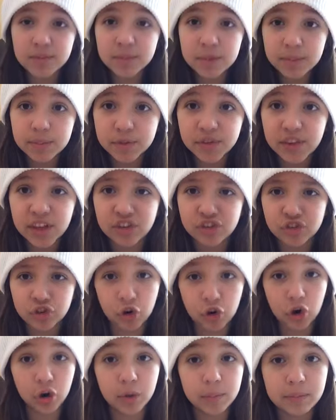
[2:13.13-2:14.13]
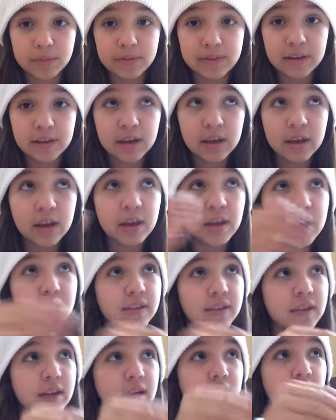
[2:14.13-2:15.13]
when people say charms
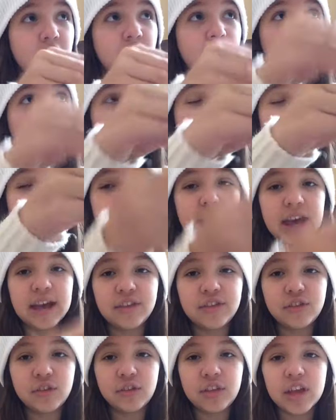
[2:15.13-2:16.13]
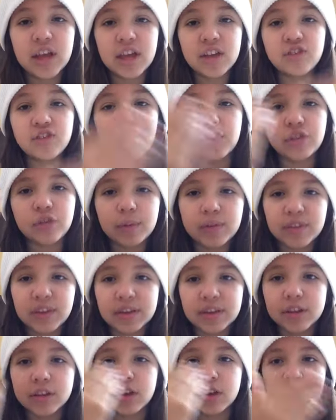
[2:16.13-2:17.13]
and they add the S to the end just so it's
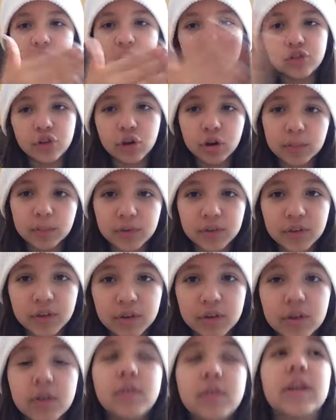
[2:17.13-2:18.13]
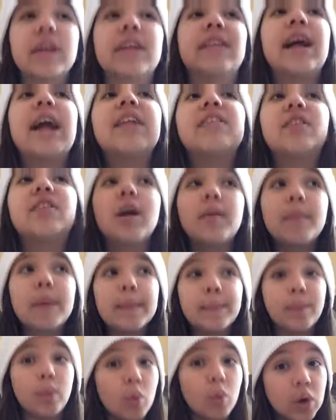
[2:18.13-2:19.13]
like the Lucky Charm cereal. Like, that's not
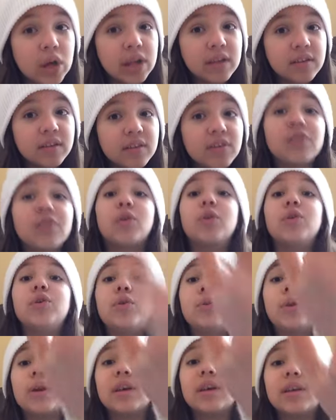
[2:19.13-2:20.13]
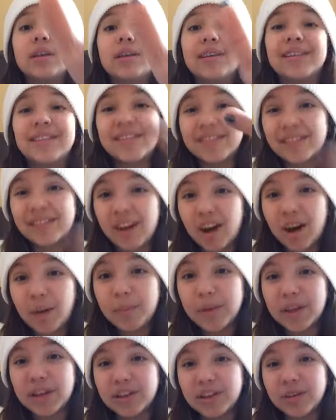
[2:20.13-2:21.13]
my point, so you can
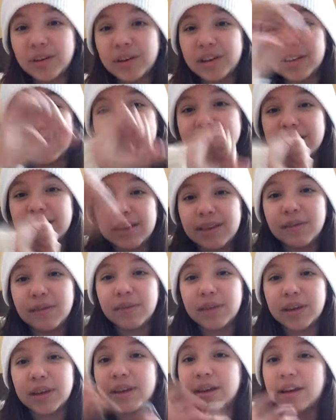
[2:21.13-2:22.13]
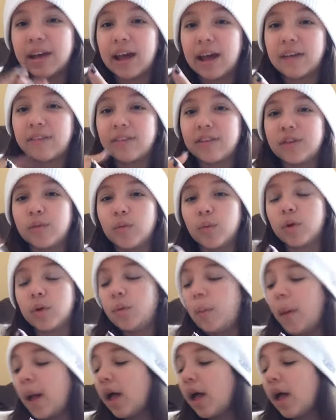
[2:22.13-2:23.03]
stop and you can leave and exit the room.